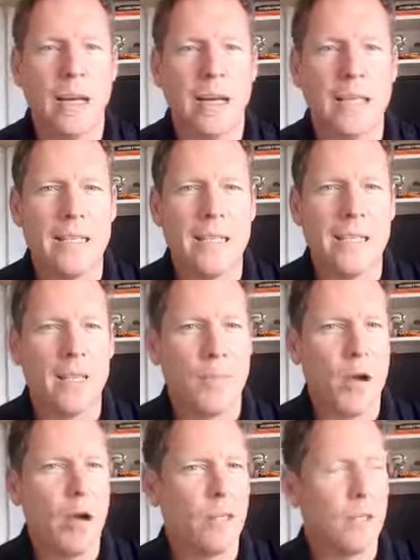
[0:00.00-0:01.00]
and you say to them,
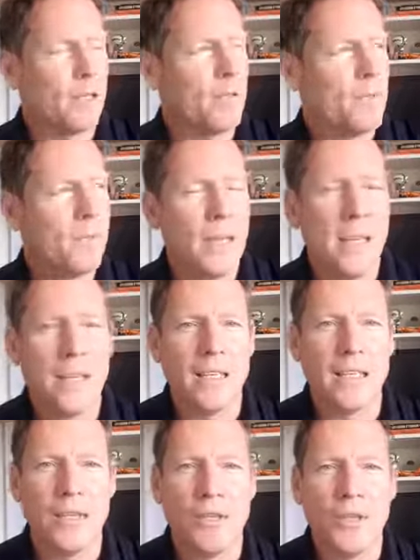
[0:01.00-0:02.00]
hold it,
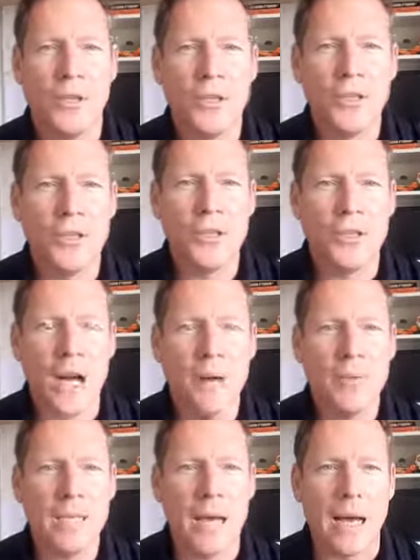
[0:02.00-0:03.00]
you know, if you
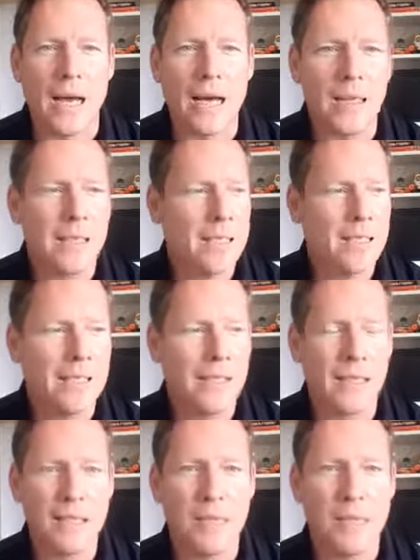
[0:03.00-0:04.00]
sharpen that axe,
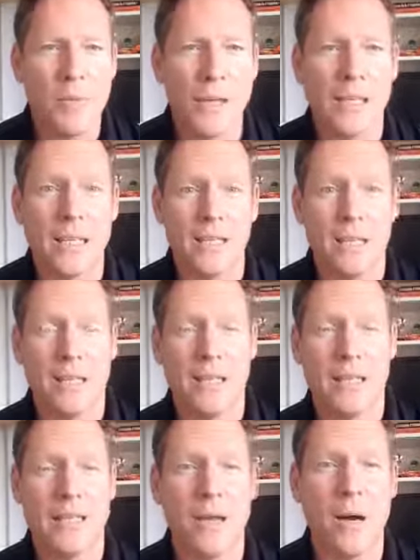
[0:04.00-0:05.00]
it might take a lot
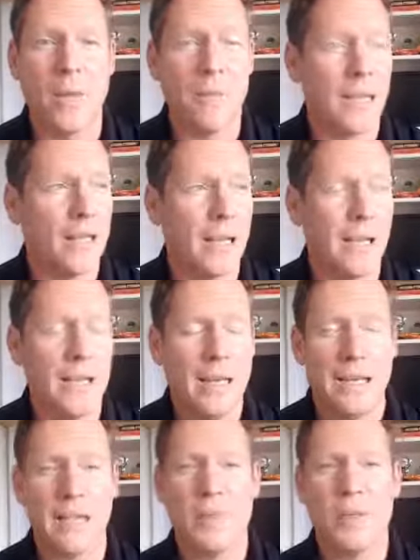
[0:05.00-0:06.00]
less time. And
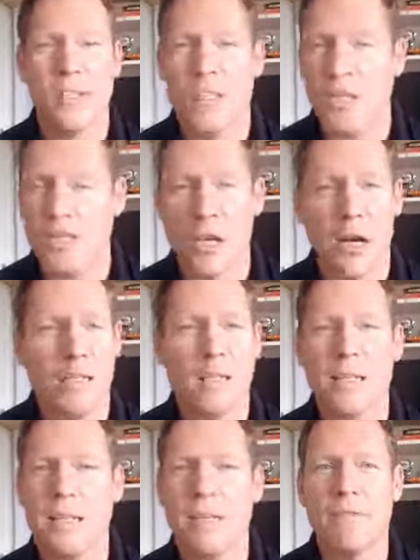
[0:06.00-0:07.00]
that person goes, no, I
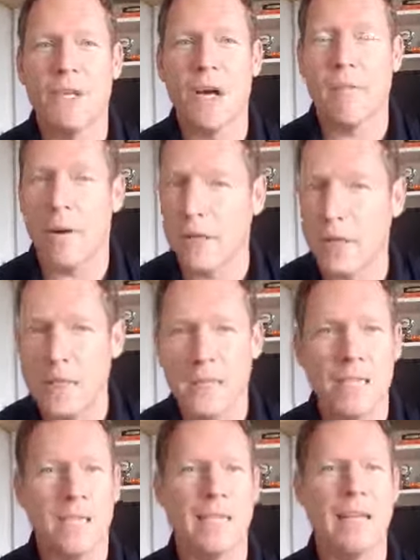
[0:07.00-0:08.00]
just don't have time, I've got to
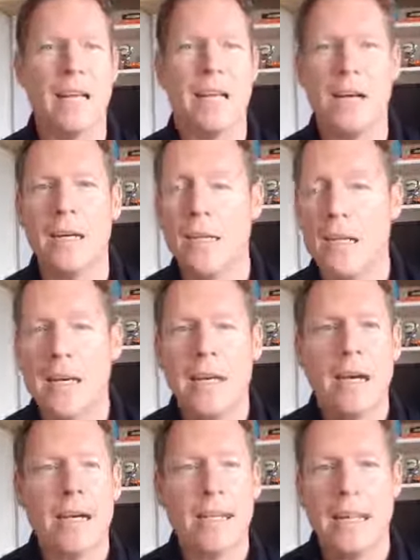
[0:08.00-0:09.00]
get it done now.
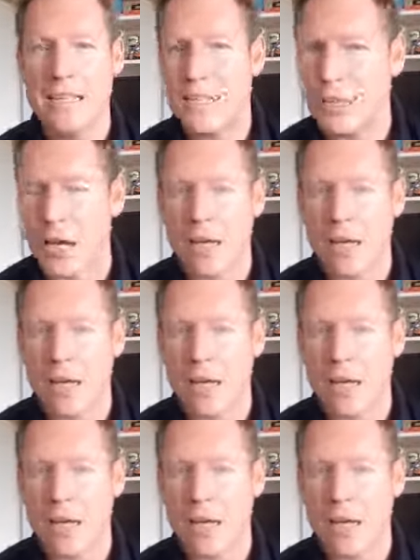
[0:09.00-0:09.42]
And they're just